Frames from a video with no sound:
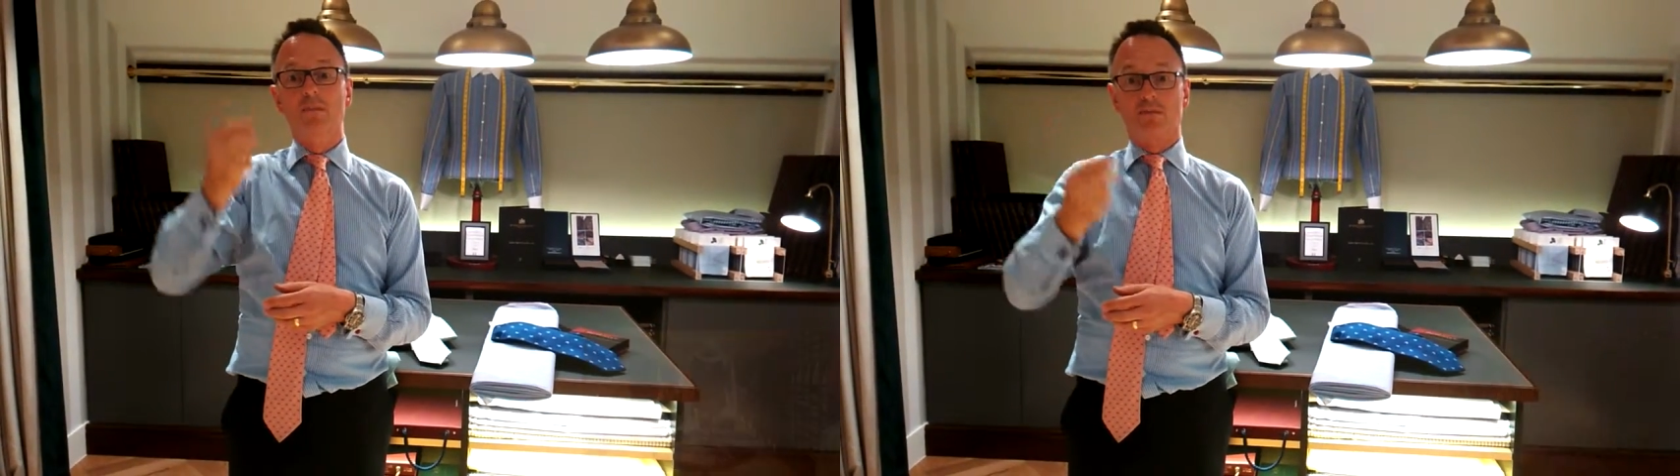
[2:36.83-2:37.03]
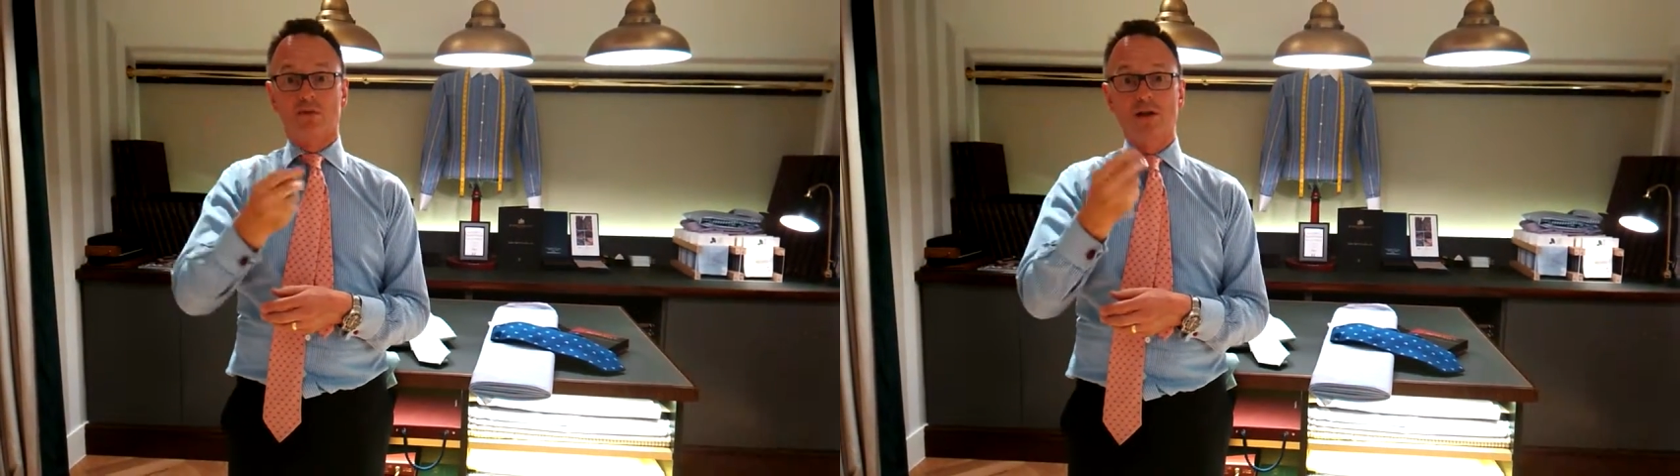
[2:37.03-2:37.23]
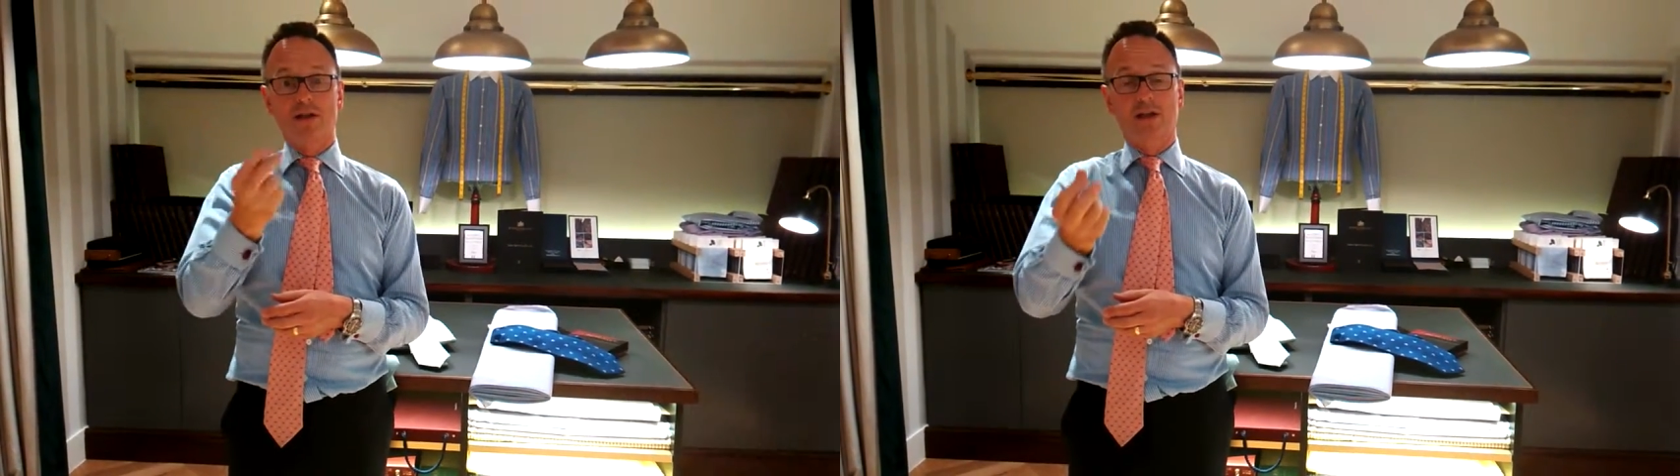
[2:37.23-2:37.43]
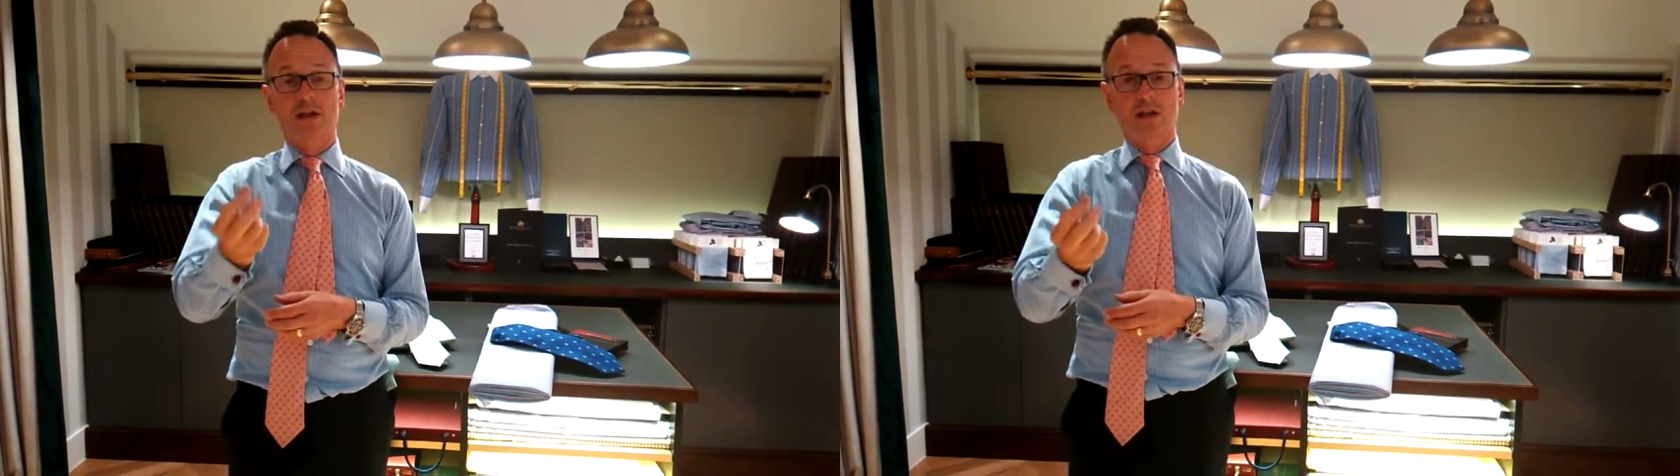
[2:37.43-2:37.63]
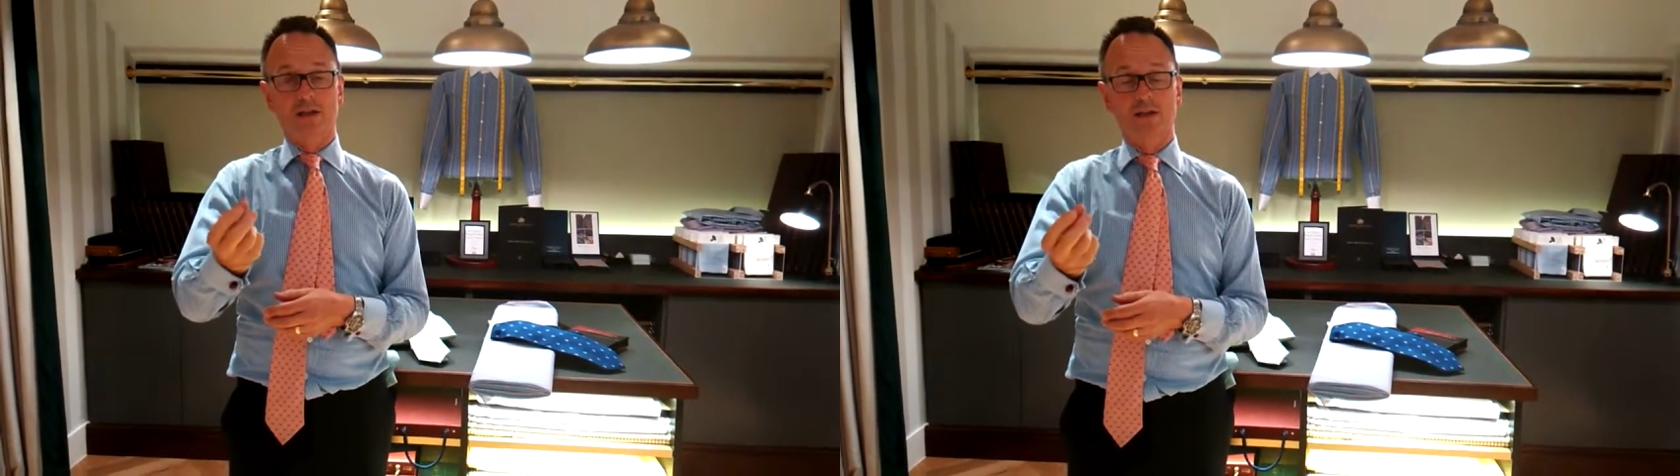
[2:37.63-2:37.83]
brighter
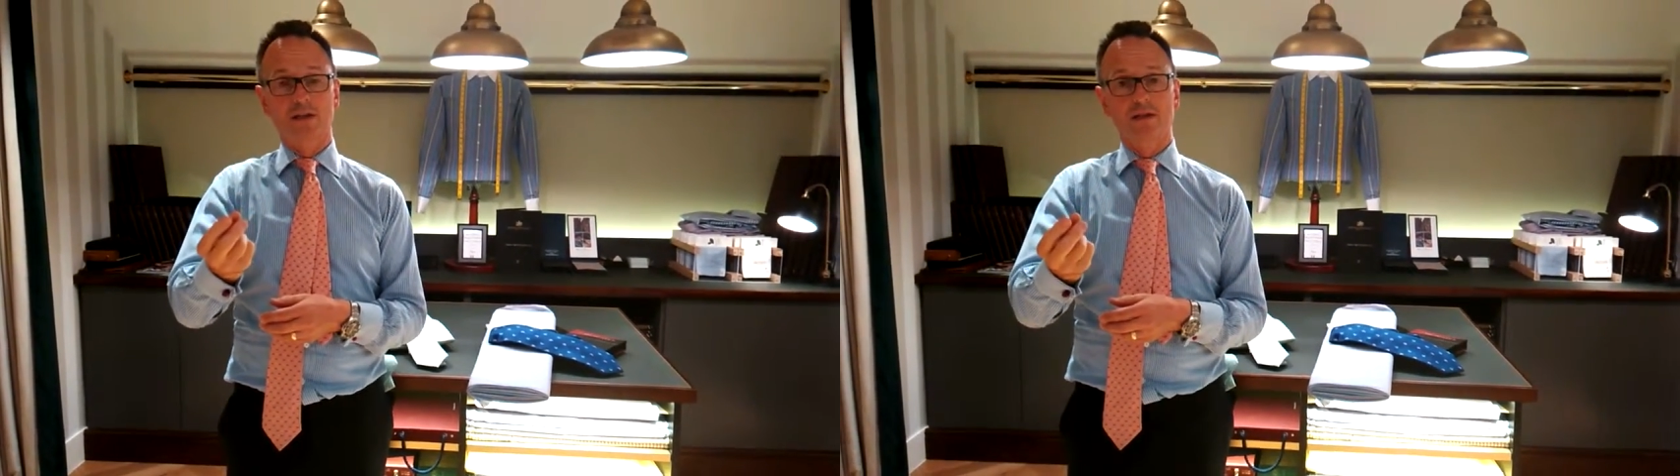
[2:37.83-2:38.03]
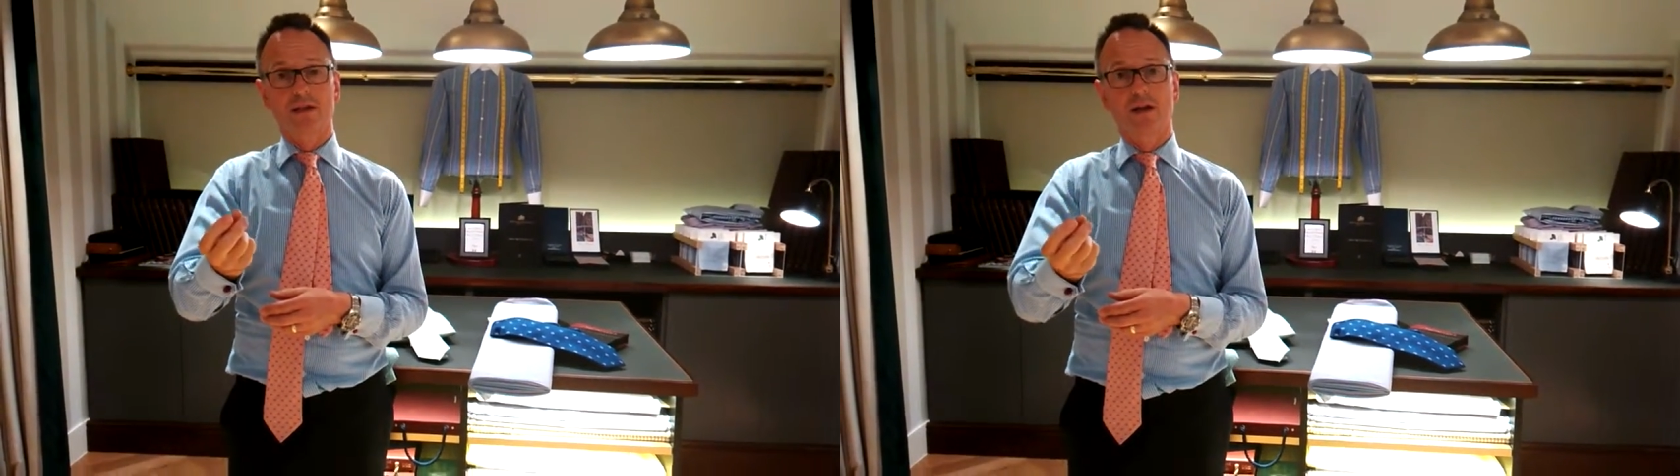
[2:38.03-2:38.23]
colours